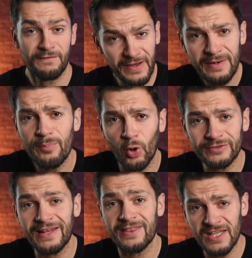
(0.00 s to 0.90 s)
Very
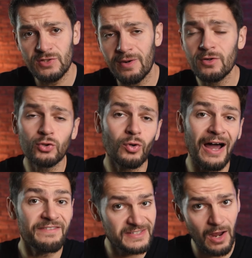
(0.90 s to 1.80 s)
important this one not to
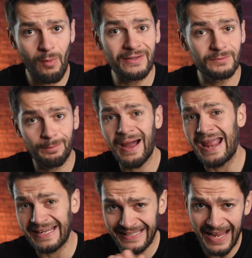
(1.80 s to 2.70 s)
have someone
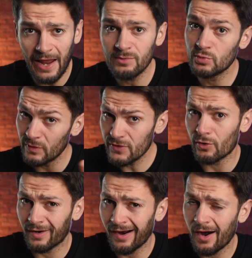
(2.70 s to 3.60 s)
buying games with
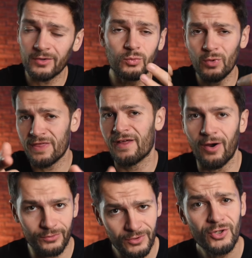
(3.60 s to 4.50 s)
your card
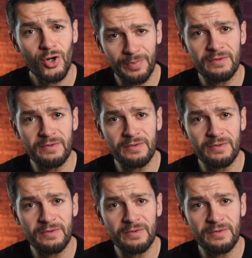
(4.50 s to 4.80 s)
without your